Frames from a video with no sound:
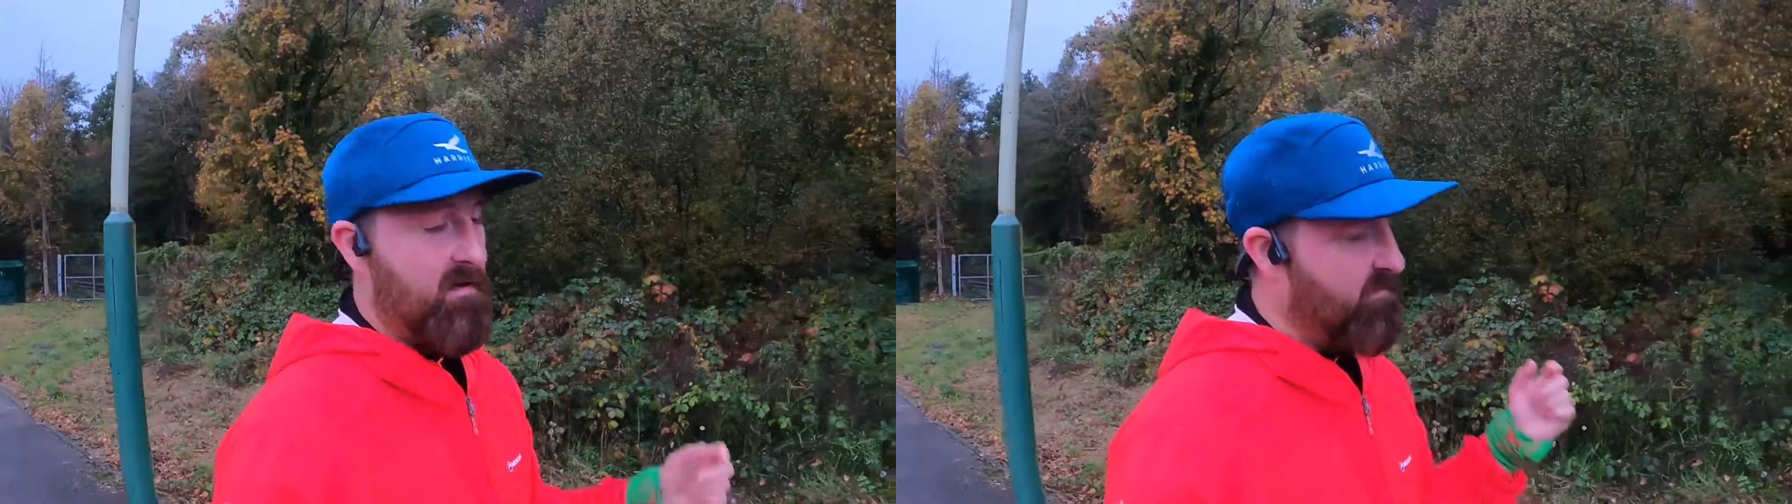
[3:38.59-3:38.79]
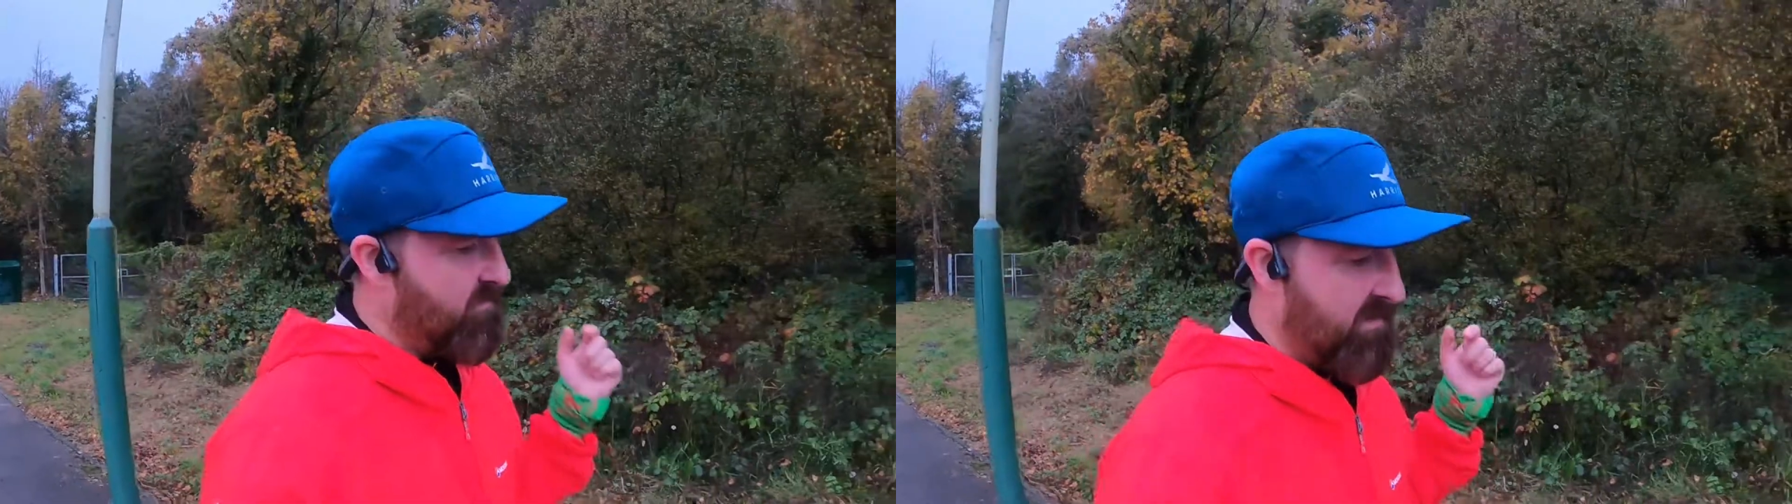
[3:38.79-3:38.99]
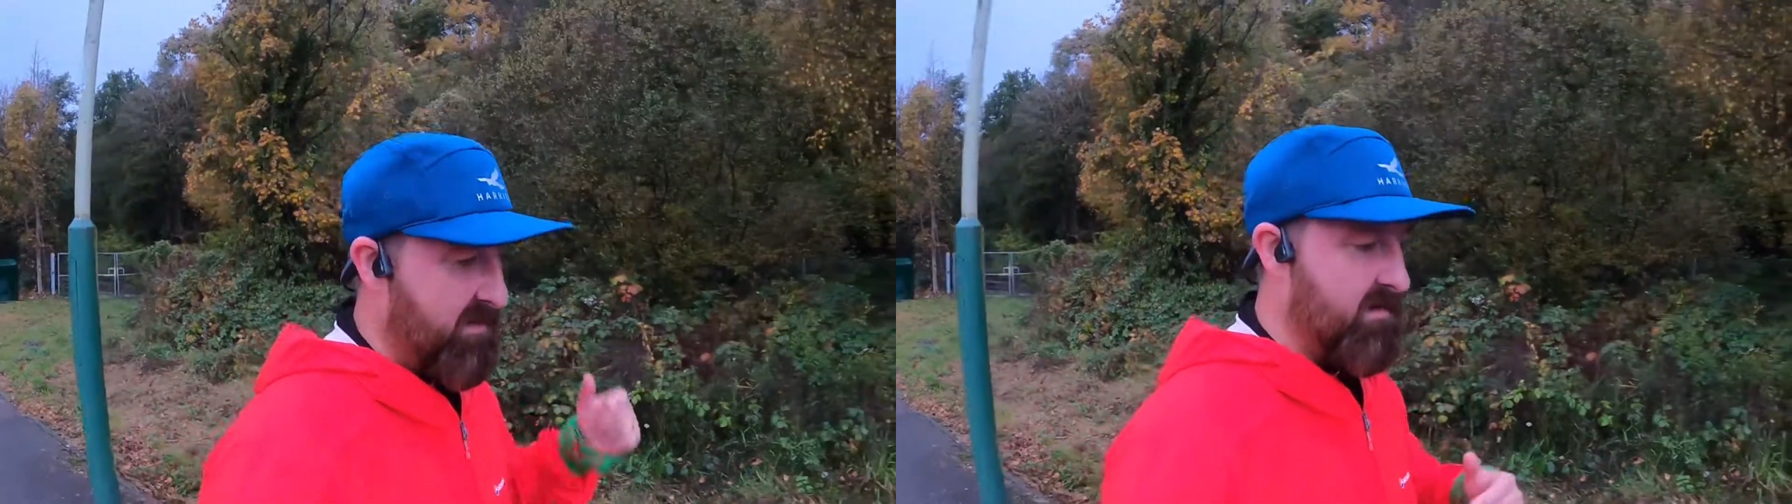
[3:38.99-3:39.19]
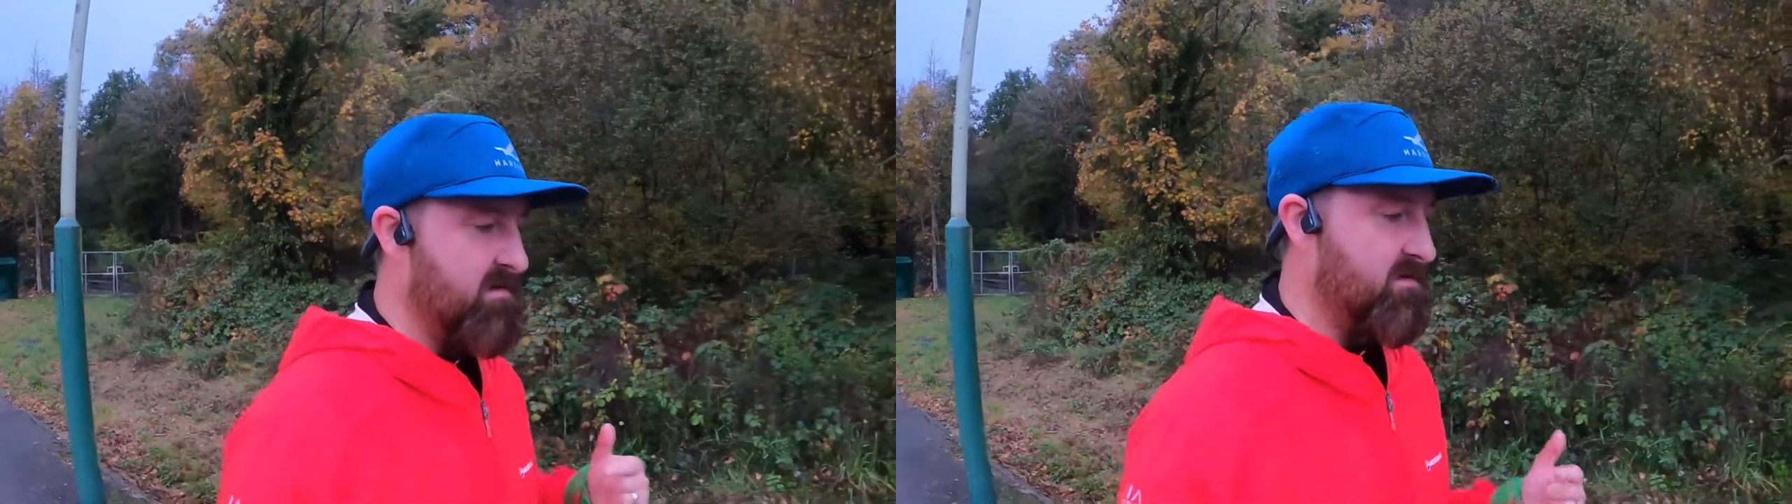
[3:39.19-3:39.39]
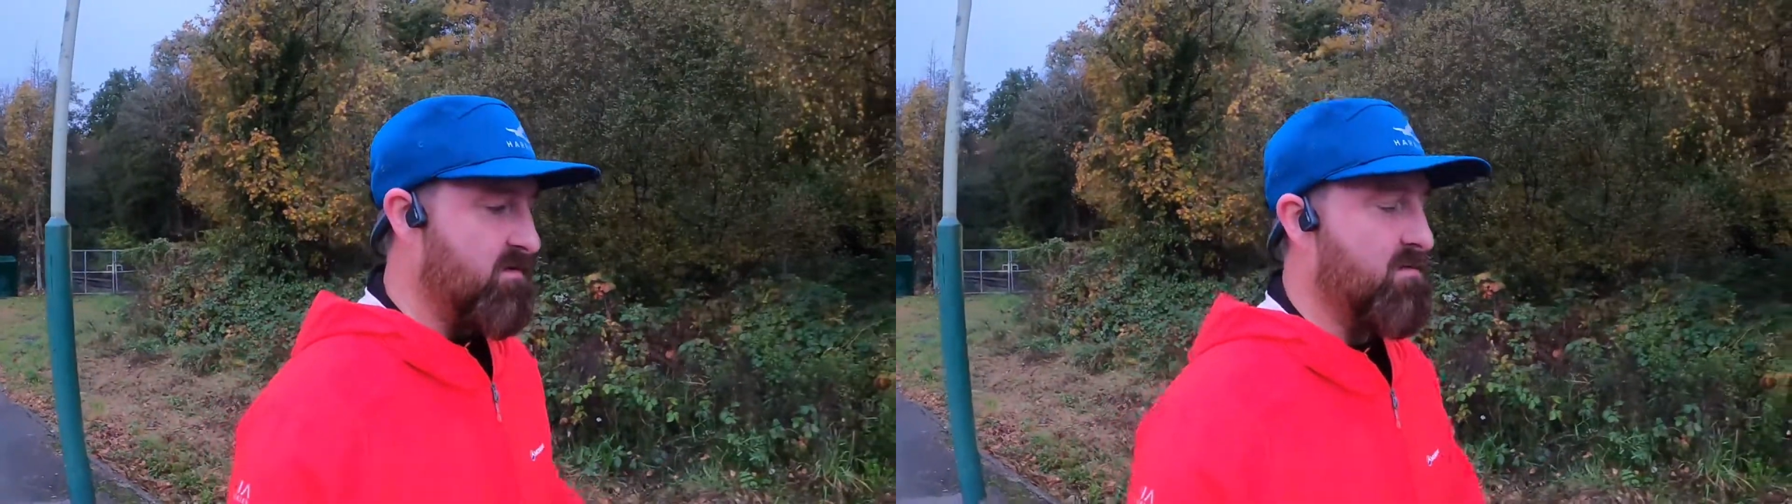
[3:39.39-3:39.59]
time,
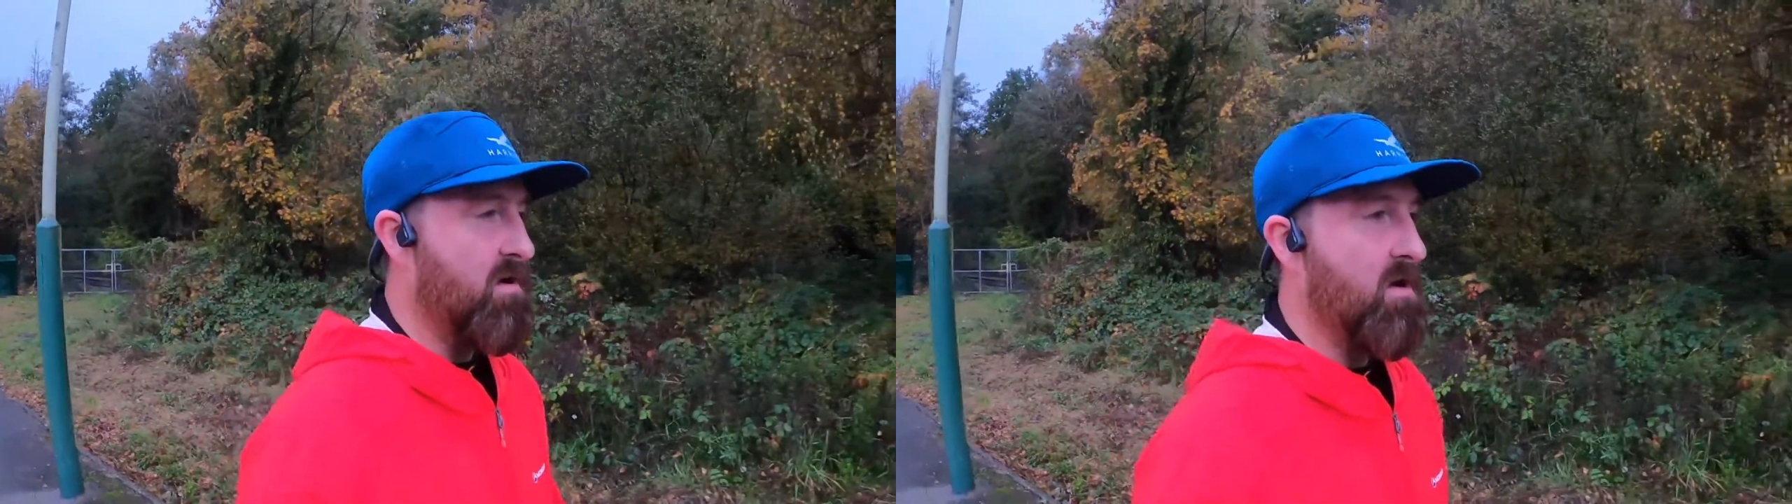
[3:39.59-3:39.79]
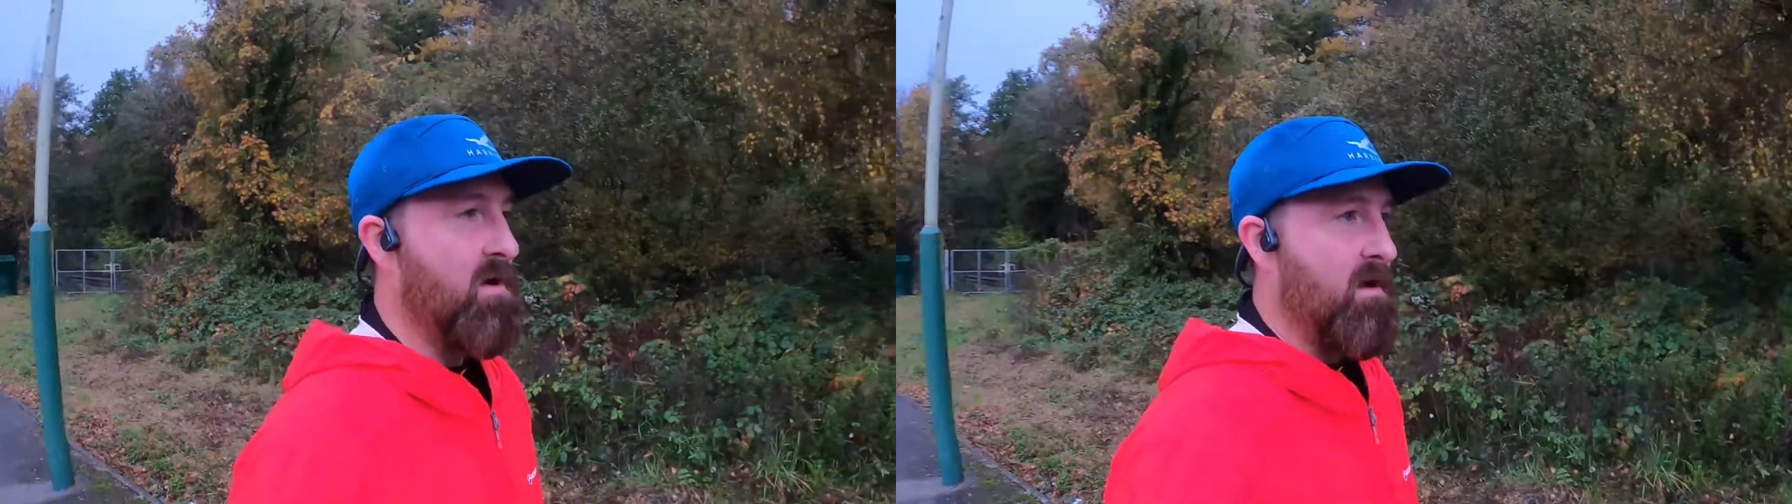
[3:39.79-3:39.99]
please do